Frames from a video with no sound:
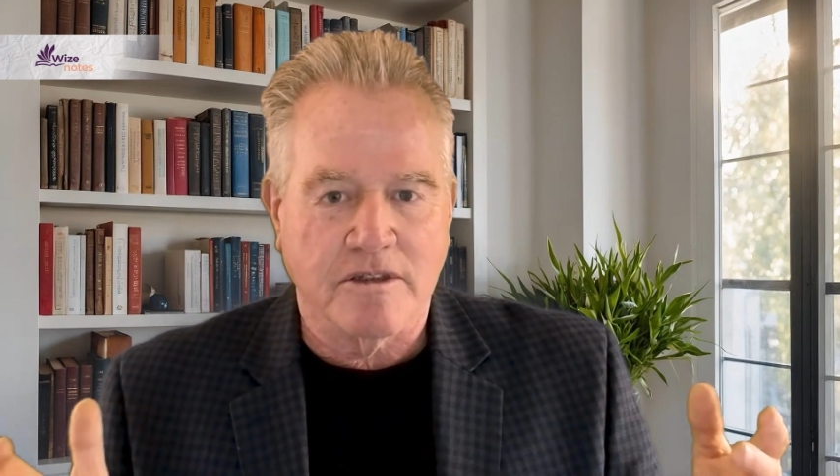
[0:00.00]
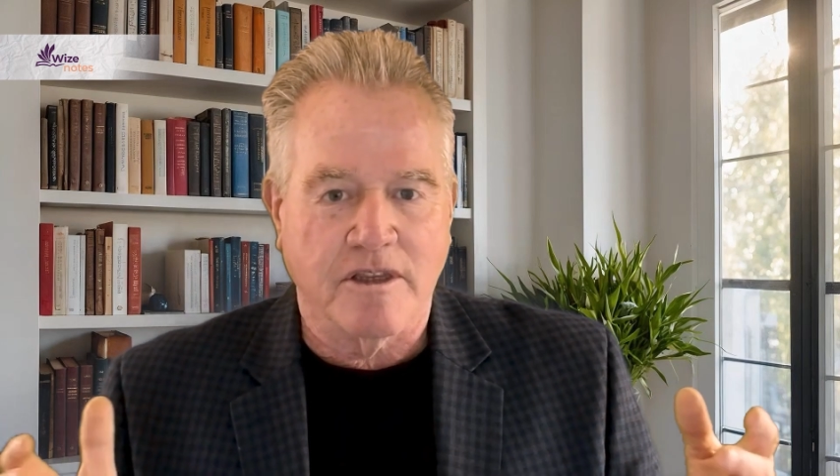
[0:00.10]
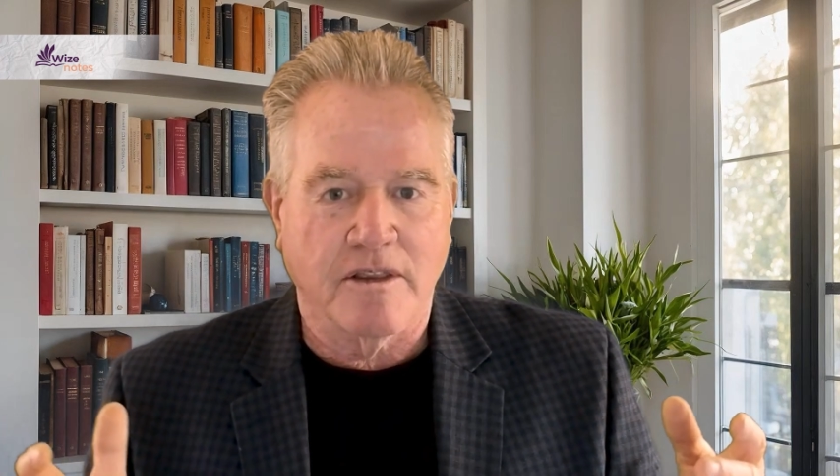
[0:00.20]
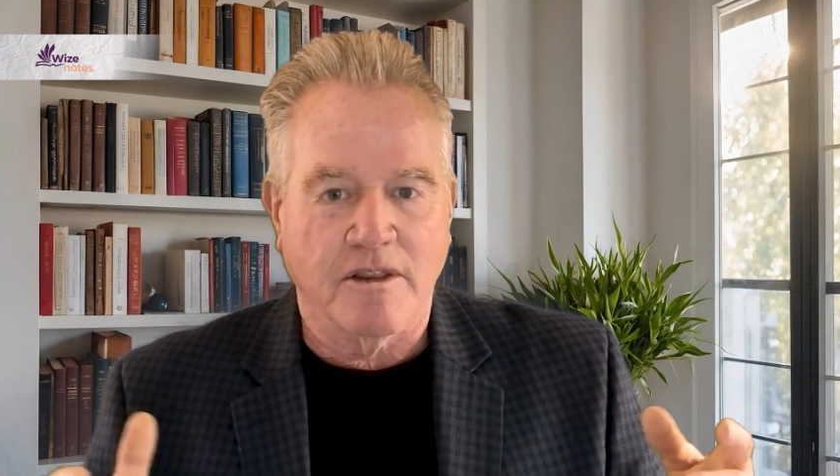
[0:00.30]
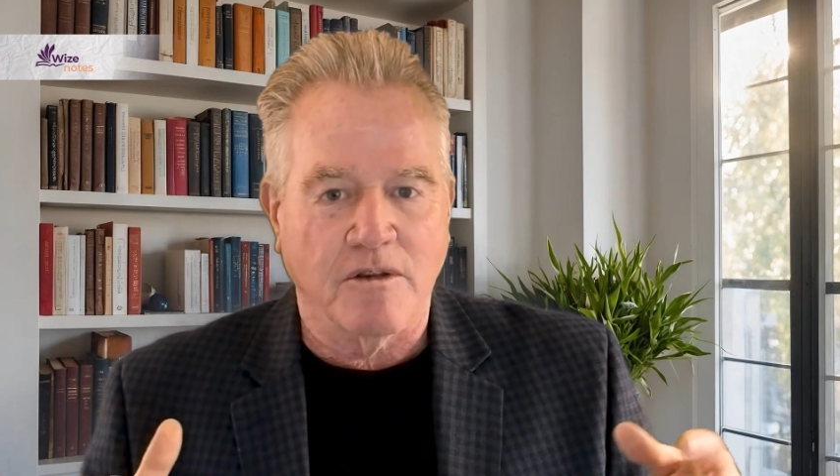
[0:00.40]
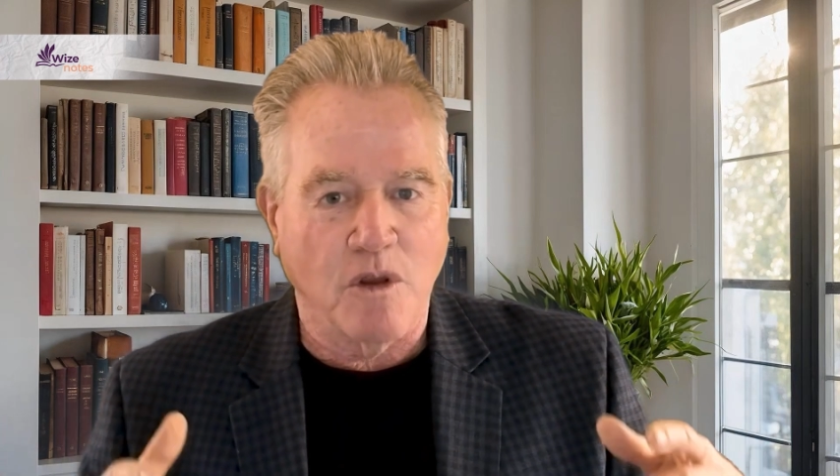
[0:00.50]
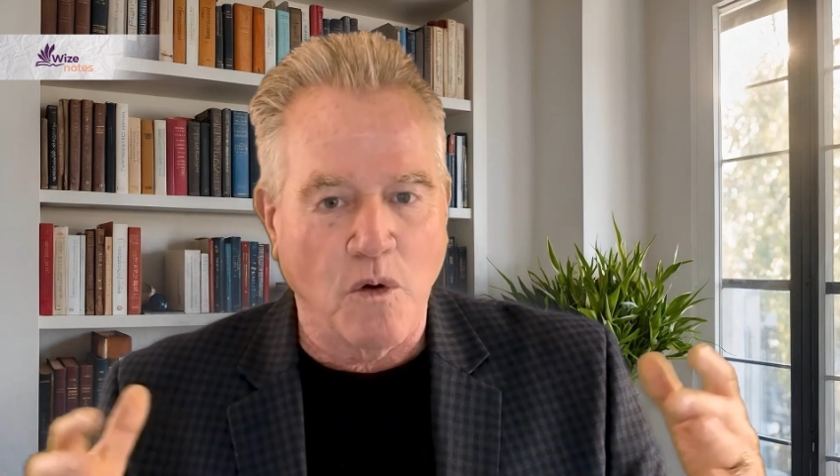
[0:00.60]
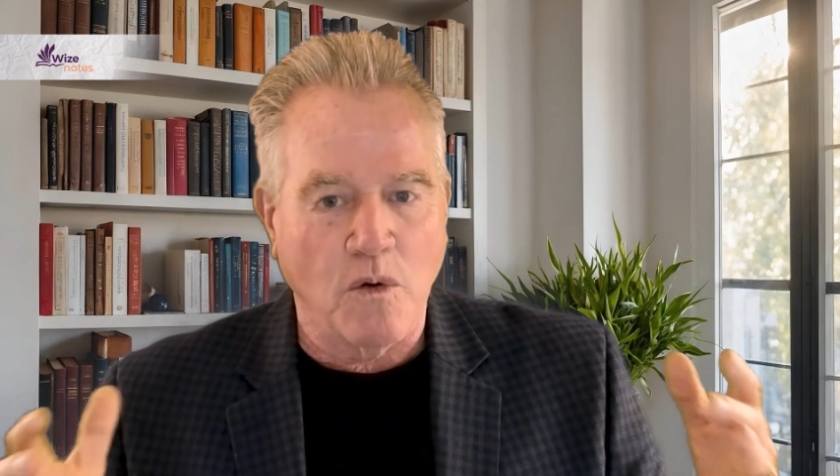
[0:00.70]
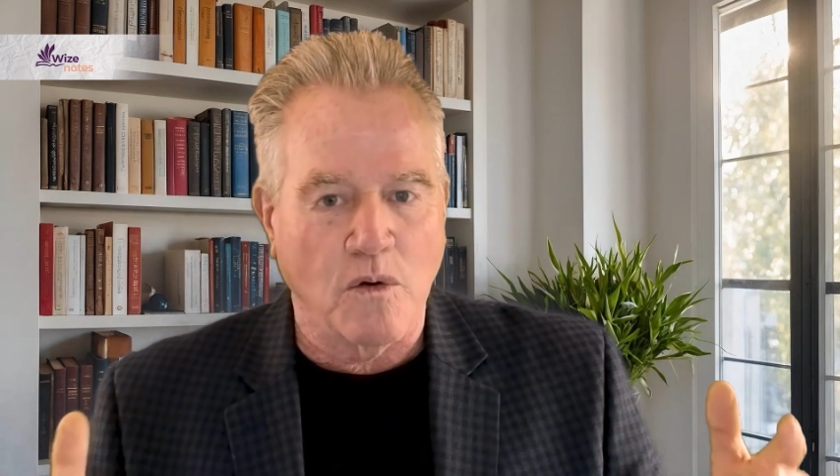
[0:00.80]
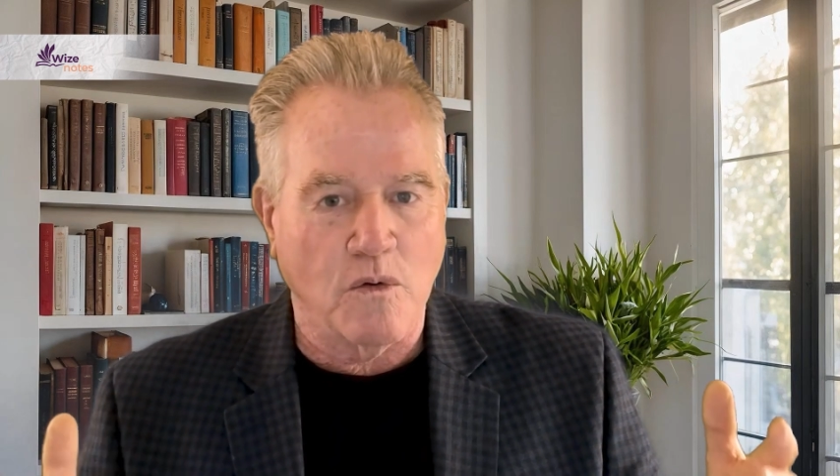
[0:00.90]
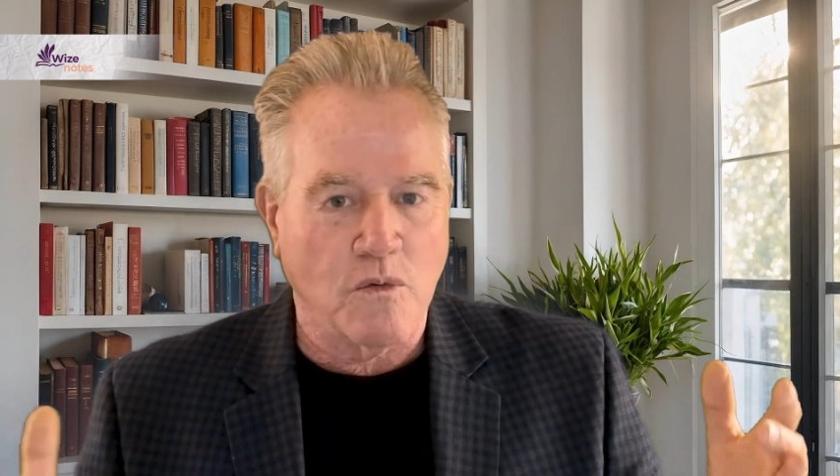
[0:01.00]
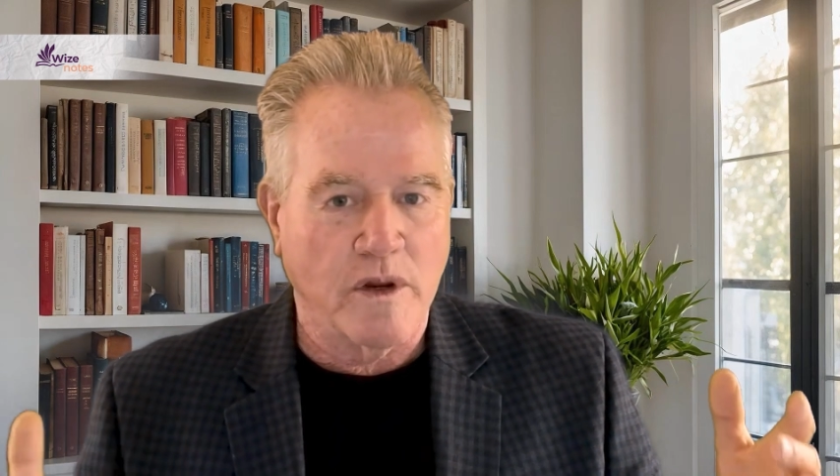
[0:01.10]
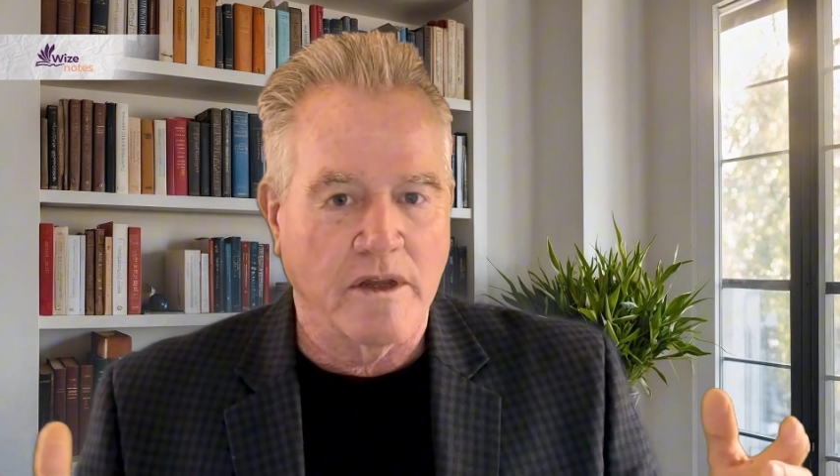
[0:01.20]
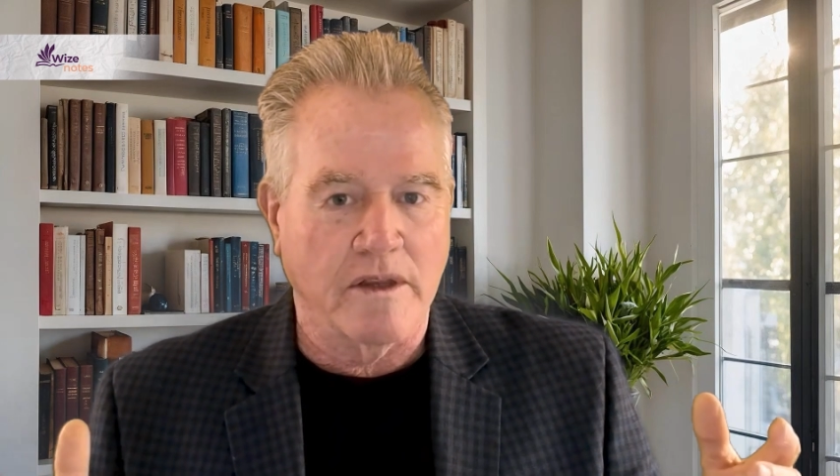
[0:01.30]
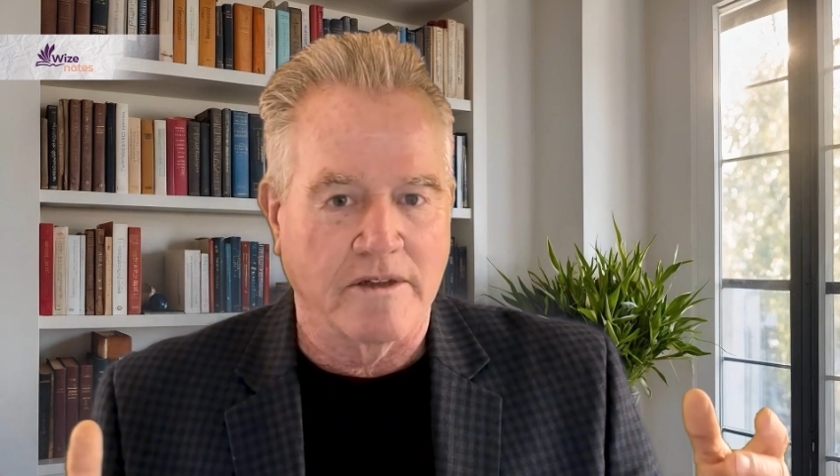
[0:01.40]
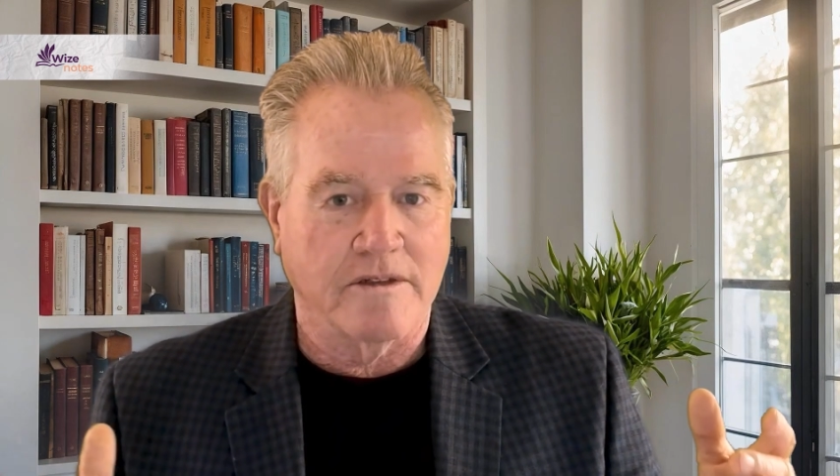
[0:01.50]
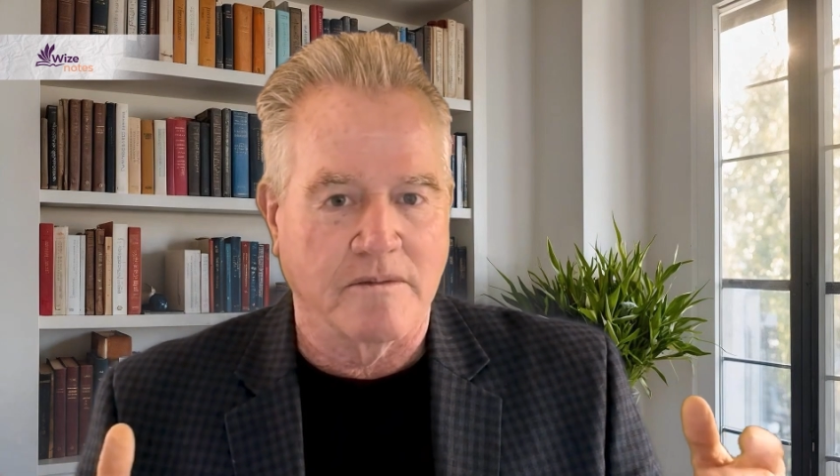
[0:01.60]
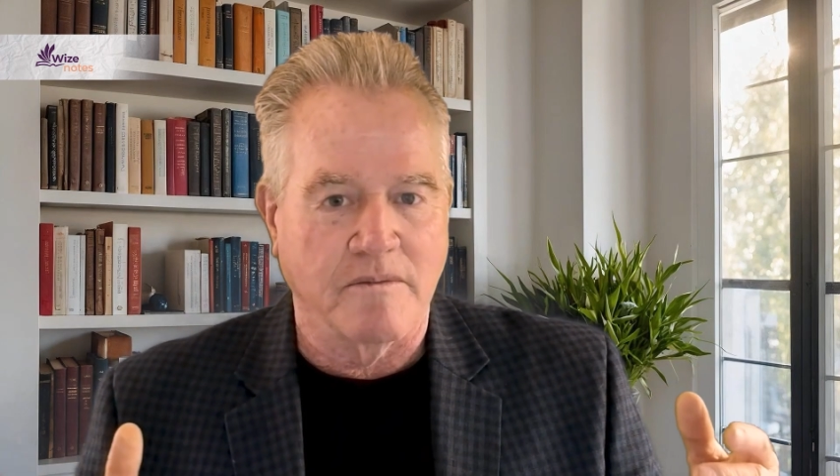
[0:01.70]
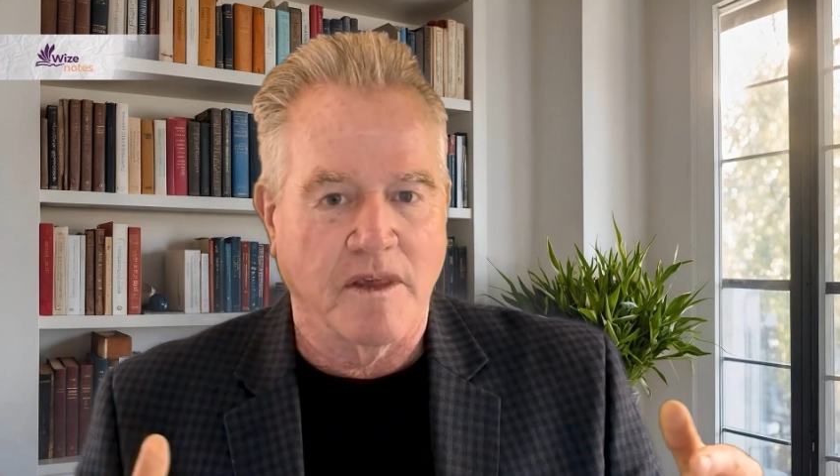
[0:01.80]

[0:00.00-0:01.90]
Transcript: that the local realism,